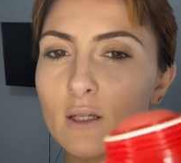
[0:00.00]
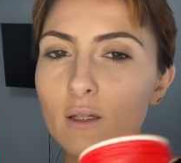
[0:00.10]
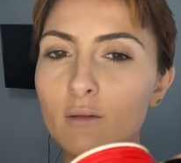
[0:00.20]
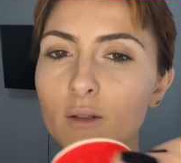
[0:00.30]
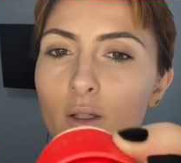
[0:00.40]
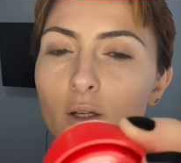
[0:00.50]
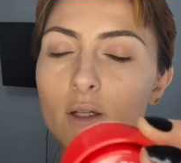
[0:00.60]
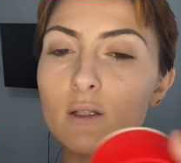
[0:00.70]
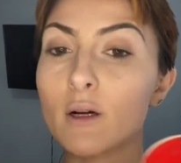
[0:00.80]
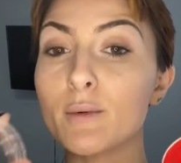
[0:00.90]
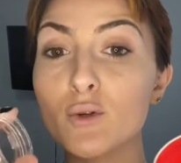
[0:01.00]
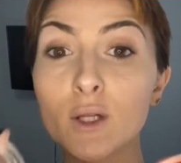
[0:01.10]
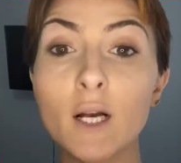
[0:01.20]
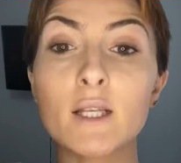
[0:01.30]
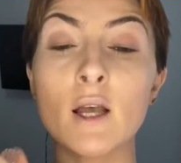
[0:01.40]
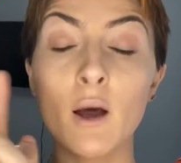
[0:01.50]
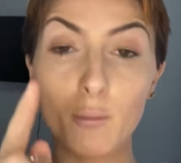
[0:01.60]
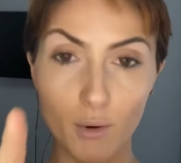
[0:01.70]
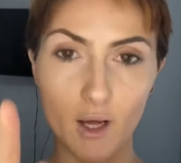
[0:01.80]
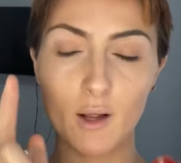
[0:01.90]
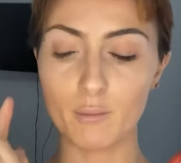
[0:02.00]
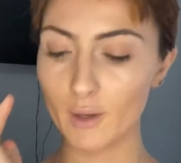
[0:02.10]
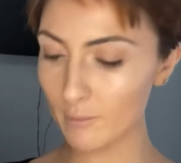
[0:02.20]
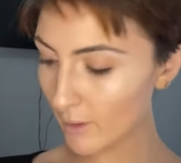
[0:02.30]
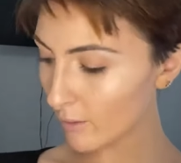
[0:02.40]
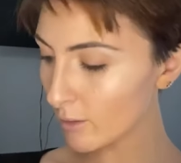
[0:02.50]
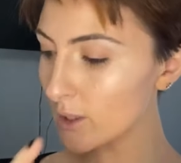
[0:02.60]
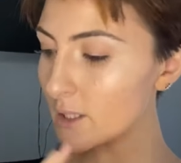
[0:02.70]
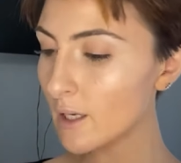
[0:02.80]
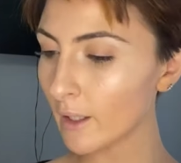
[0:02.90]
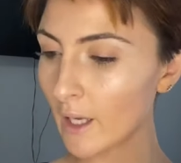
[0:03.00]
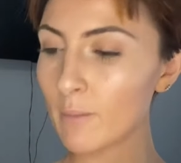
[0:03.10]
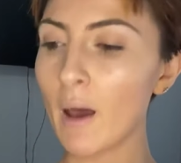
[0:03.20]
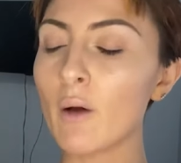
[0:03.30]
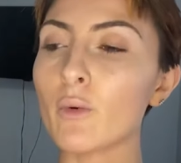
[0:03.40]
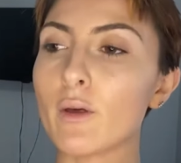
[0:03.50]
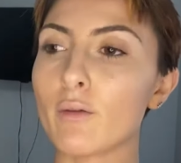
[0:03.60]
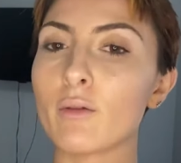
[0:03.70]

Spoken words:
I don't really know how to describe it. It's really nice. But Bare Minerals came out with